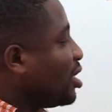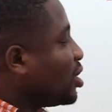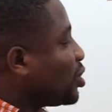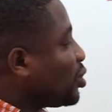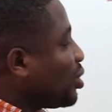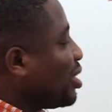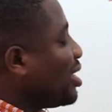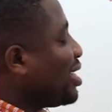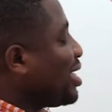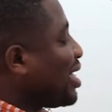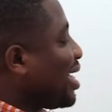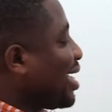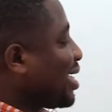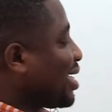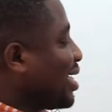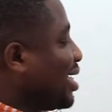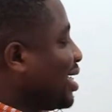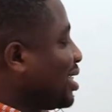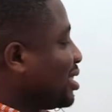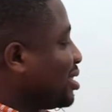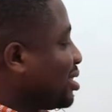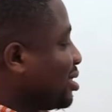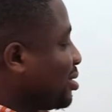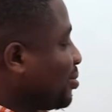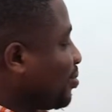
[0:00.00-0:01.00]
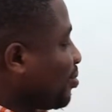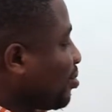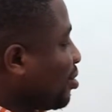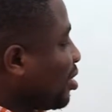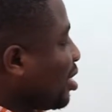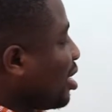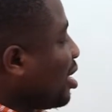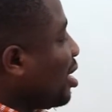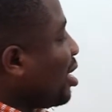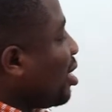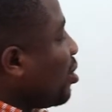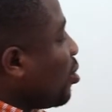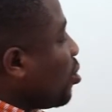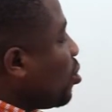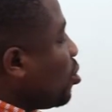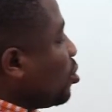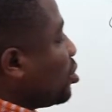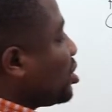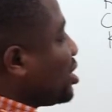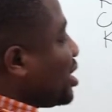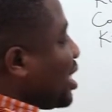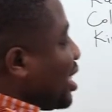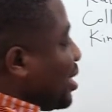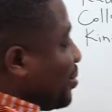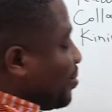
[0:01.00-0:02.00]
So in that case, we
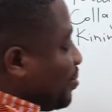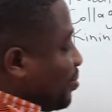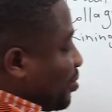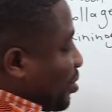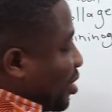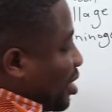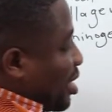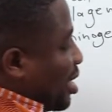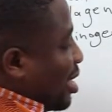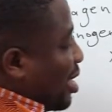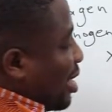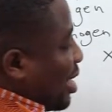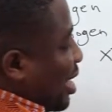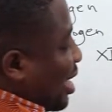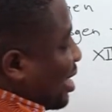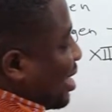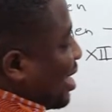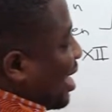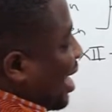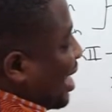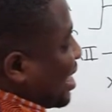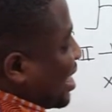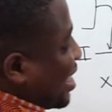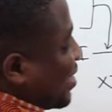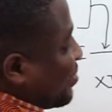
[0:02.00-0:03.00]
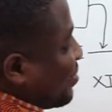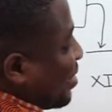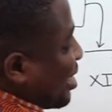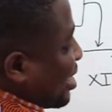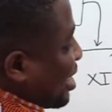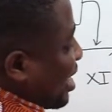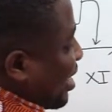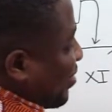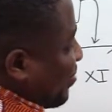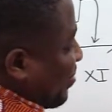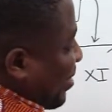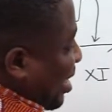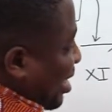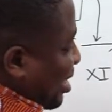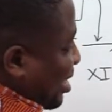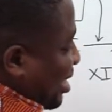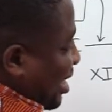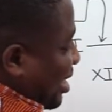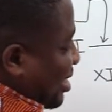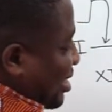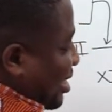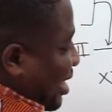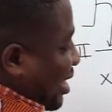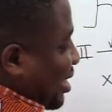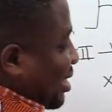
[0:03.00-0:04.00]
will say that the activated
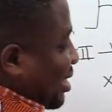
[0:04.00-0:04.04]
factor